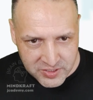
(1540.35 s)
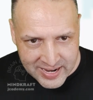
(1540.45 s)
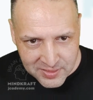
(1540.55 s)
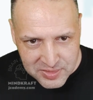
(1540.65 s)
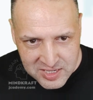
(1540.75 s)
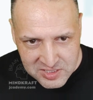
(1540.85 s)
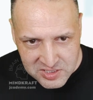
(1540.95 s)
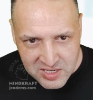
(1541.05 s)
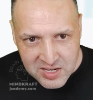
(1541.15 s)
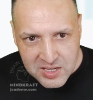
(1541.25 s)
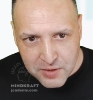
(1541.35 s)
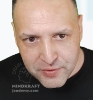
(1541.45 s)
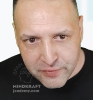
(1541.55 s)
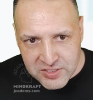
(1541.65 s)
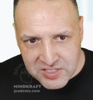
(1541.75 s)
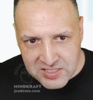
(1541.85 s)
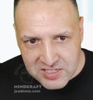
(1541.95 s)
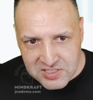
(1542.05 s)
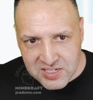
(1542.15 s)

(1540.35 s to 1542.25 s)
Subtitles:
Now this, if you ever see this,